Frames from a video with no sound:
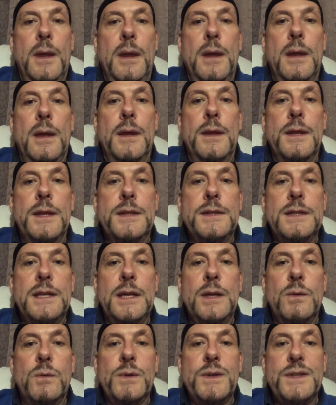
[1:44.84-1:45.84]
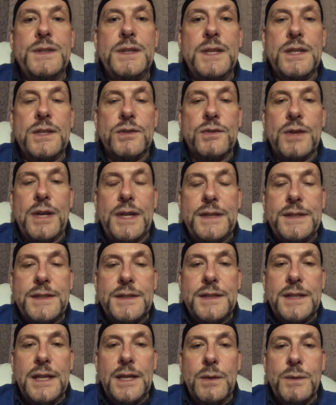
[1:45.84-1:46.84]
There's nearly always distress,
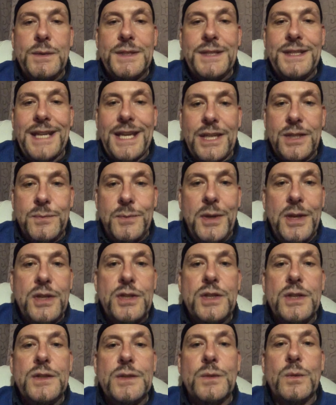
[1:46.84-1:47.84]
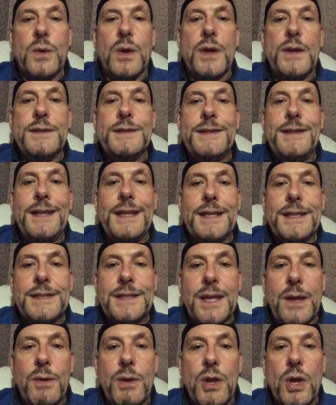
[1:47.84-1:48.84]
there's nearly always attachment issues, all kinds of
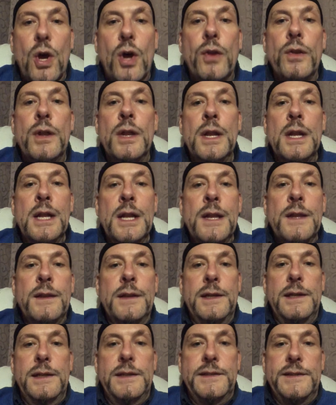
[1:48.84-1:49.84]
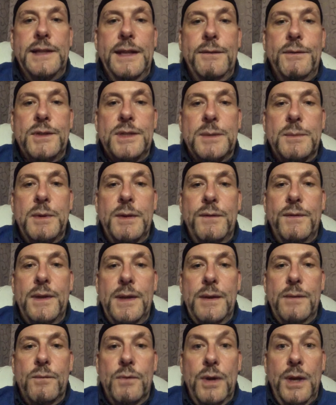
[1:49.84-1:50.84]
things going on that's leaving somebody
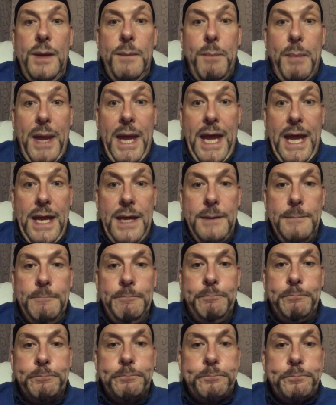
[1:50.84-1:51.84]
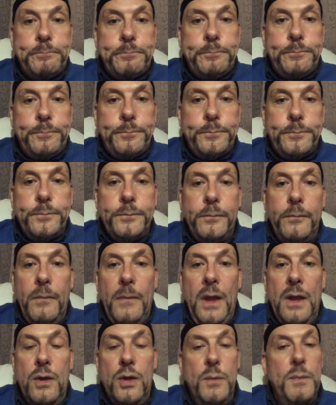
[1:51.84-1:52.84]
feeling really bad.
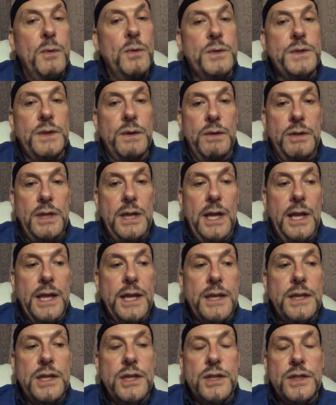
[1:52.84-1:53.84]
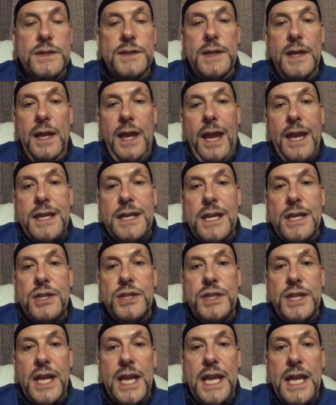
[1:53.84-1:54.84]
It could be also underlying conditions like
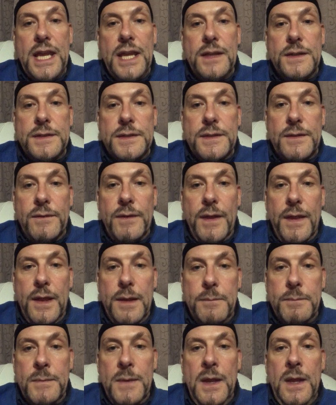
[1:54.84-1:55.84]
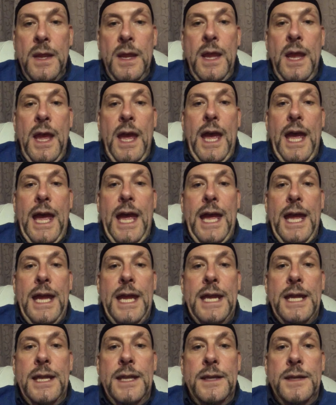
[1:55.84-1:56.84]
ADHD and stuff like that.
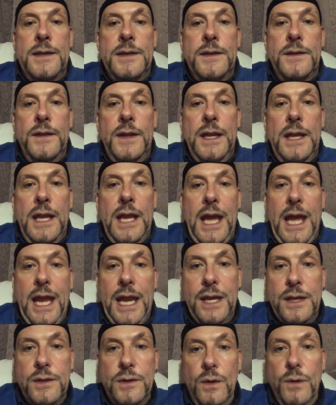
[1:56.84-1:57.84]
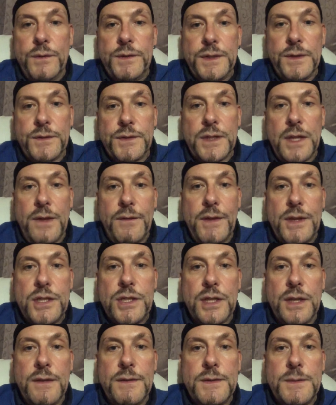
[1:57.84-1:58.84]
And the act of
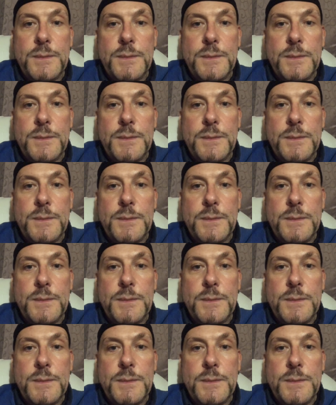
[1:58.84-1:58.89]
self-starvation